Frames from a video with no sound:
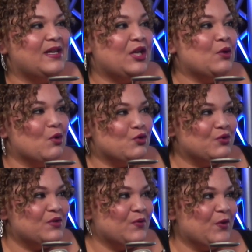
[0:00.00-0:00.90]
getting
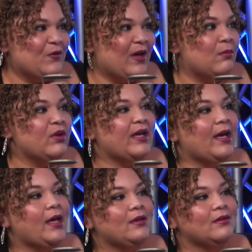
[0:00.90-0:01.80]
groceries for their family
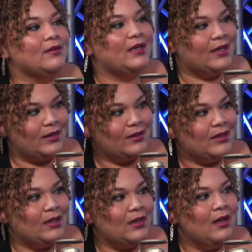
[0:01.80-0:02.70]
and getting
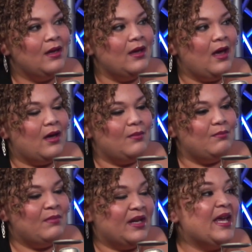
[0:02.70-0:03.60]
the
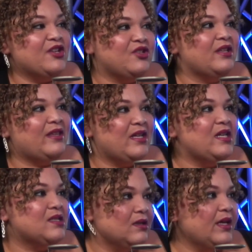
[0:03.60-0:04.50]
medication that they
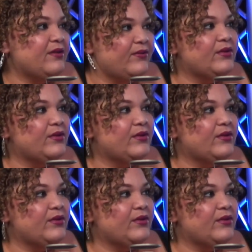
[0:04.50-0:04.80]
need to live.